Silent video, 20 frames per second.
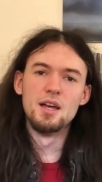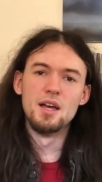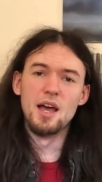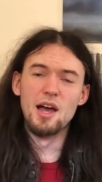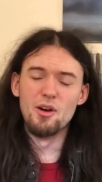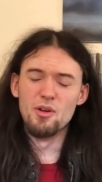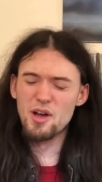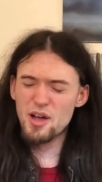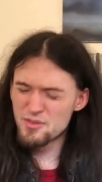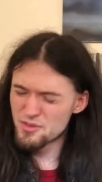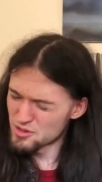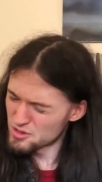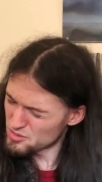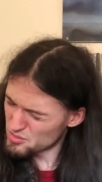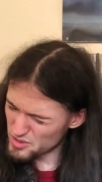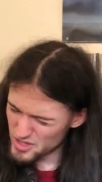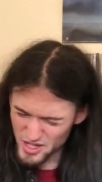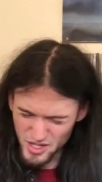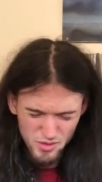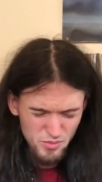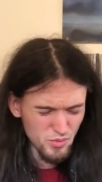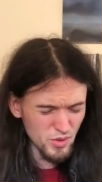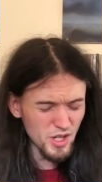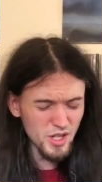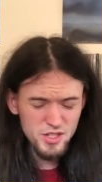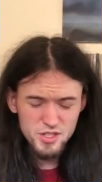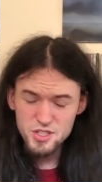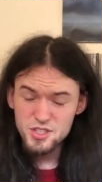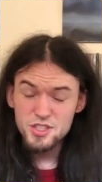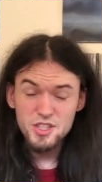However, we didn't
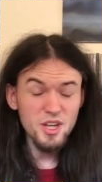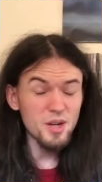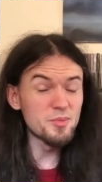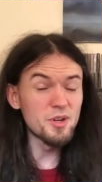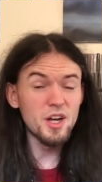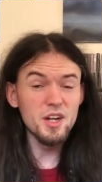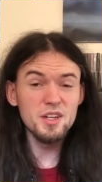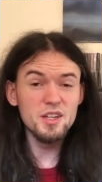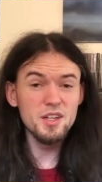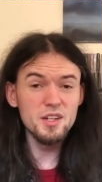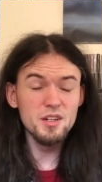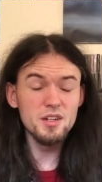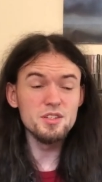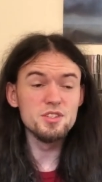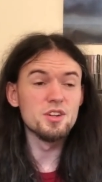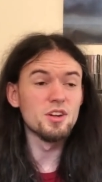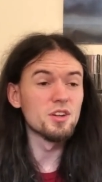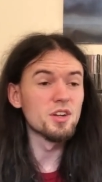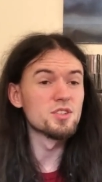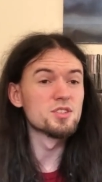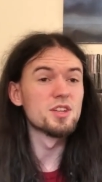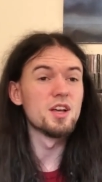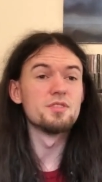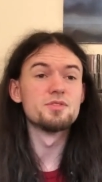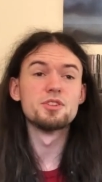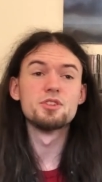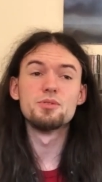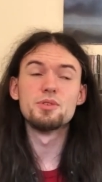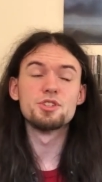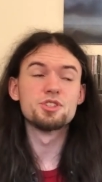want to just come on here and turn
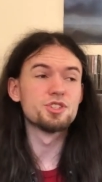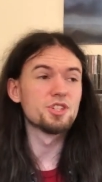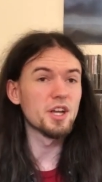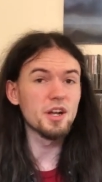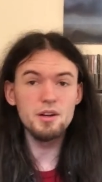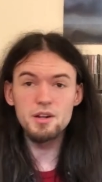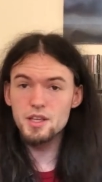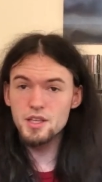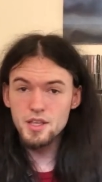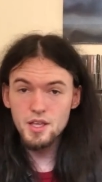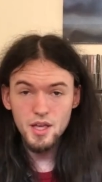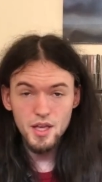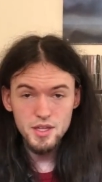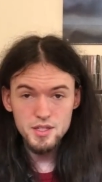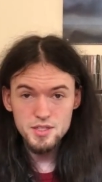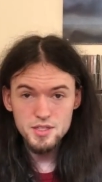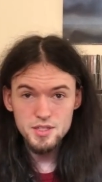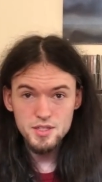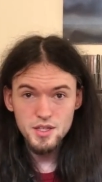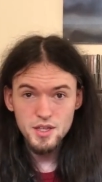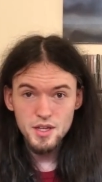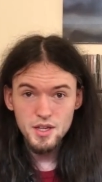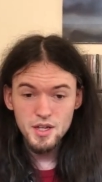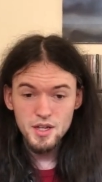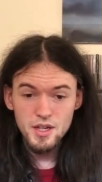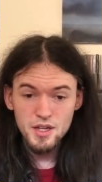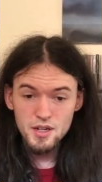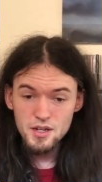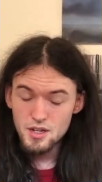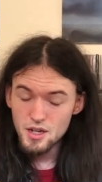ourselves into a charity case.
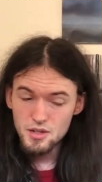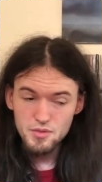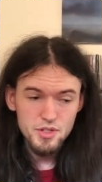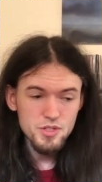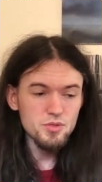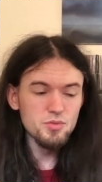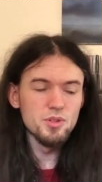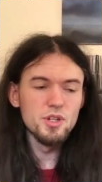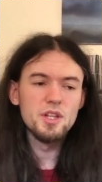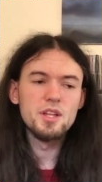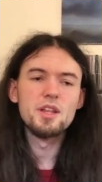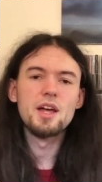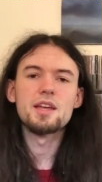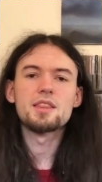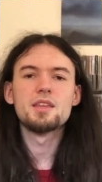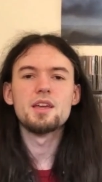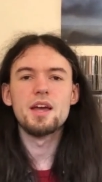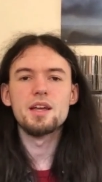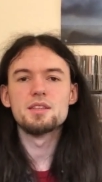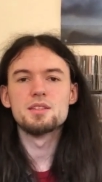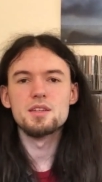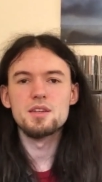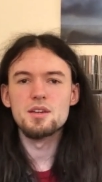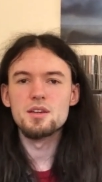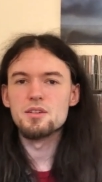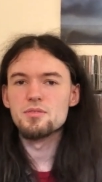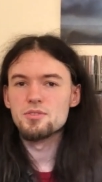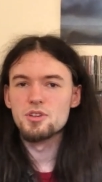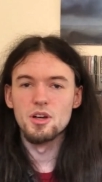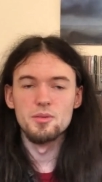None of us really like the
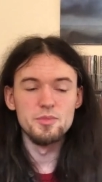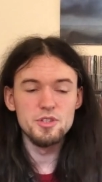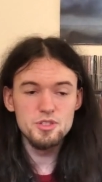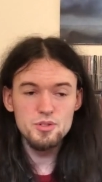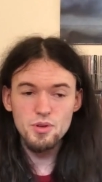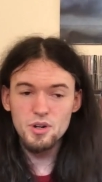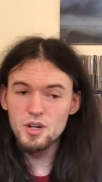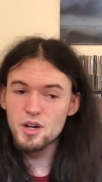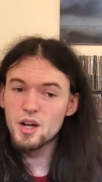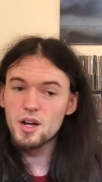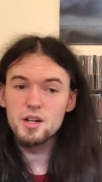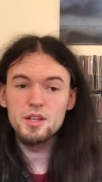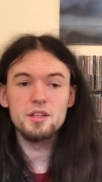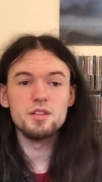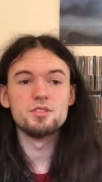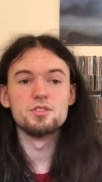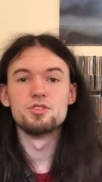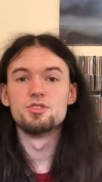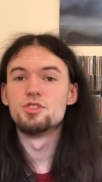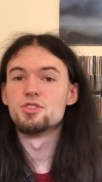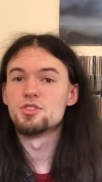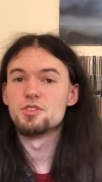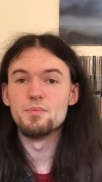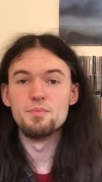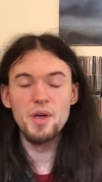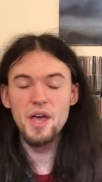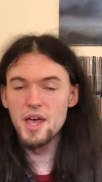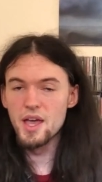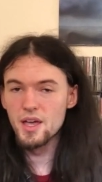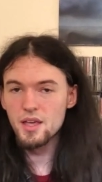idea of coming to our audience just to
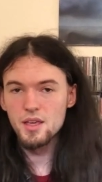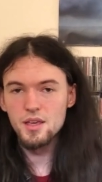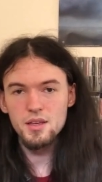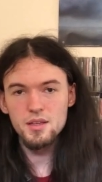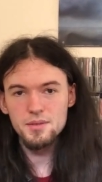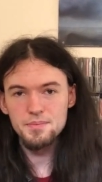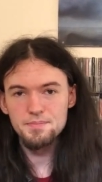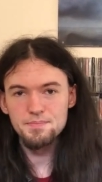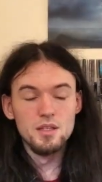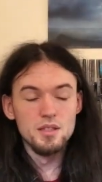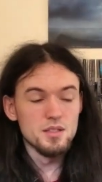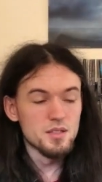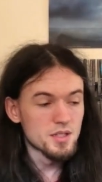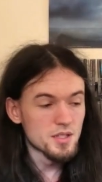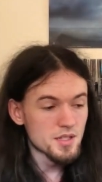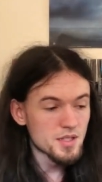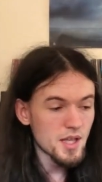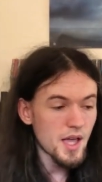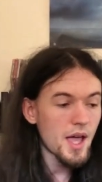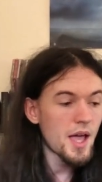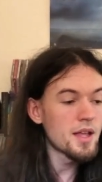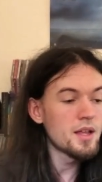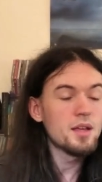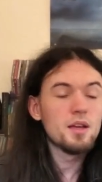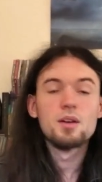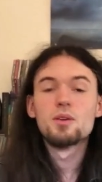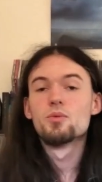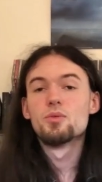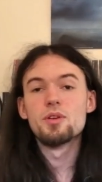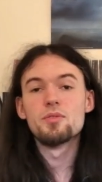beg.
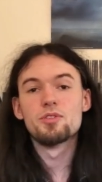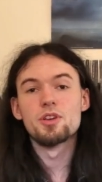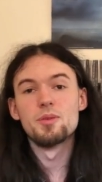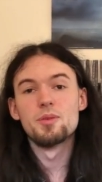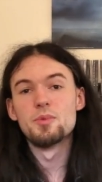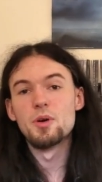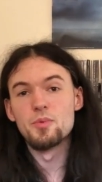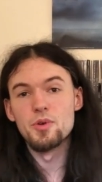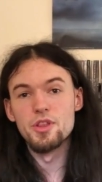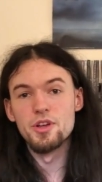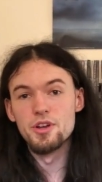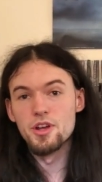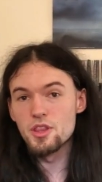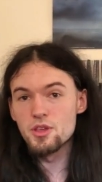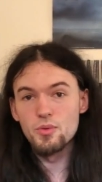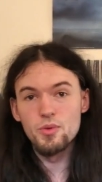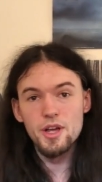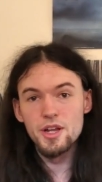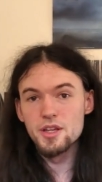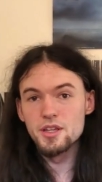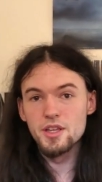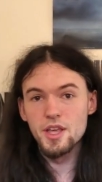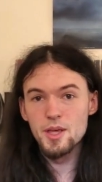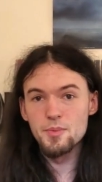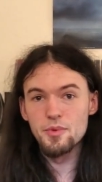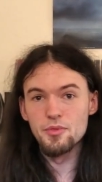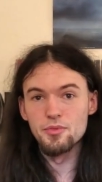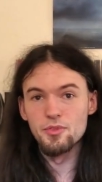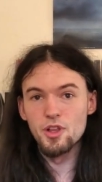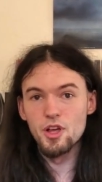Instead, we've come up with another way to
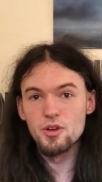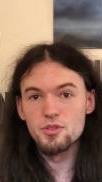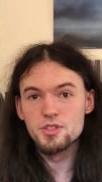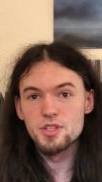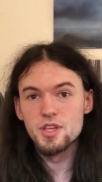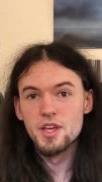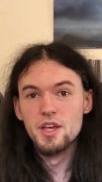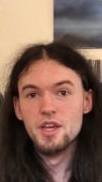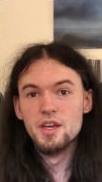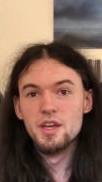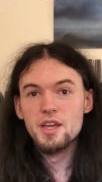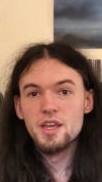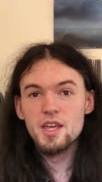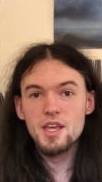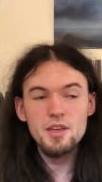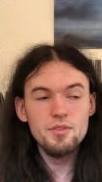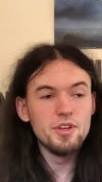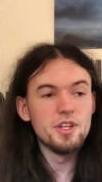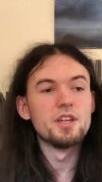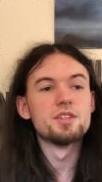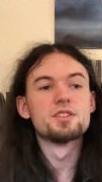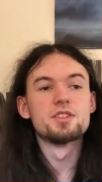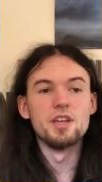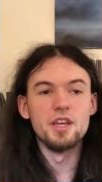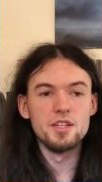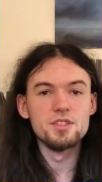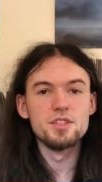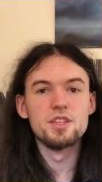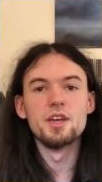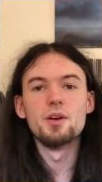keep afloat, even as
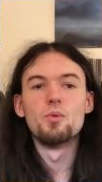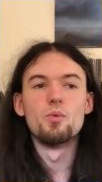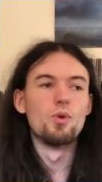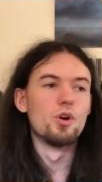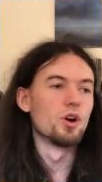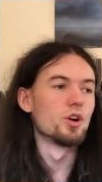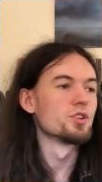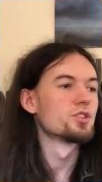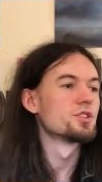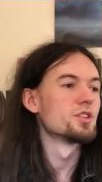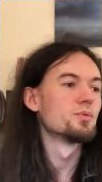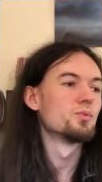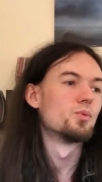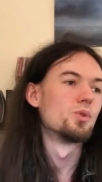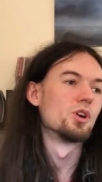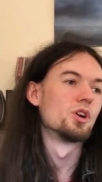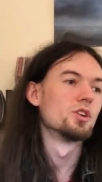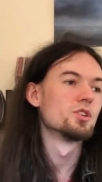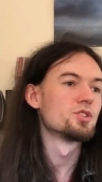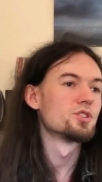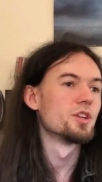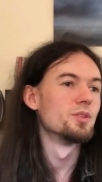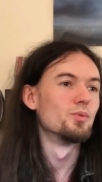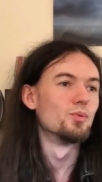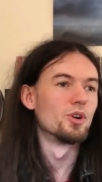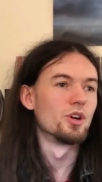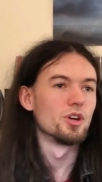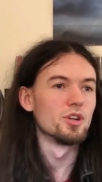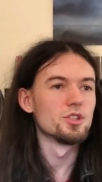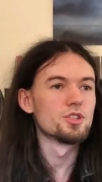things get worse and worse and
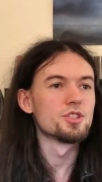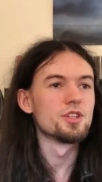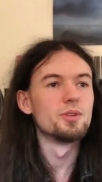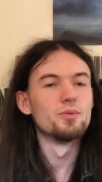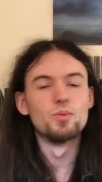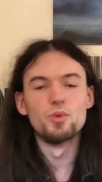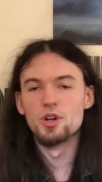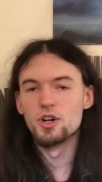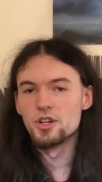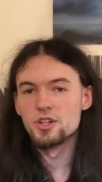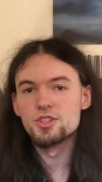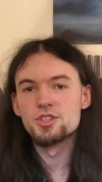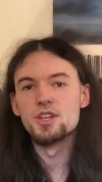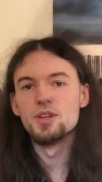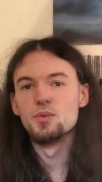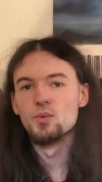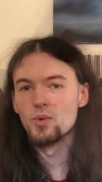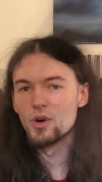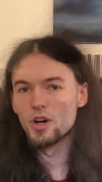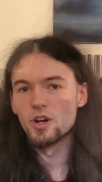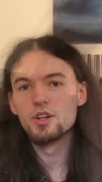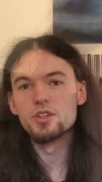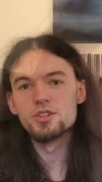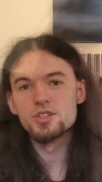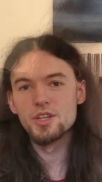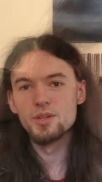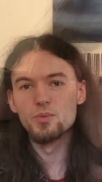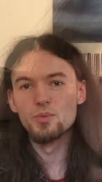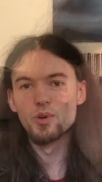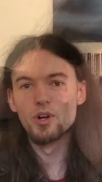worse and worse and
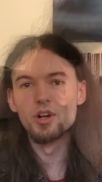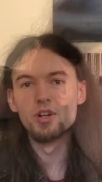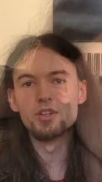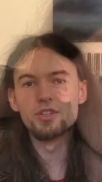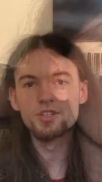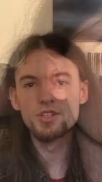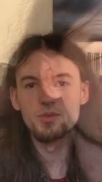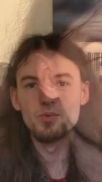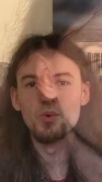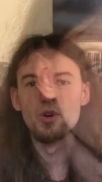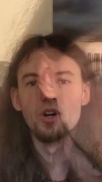worse and worse and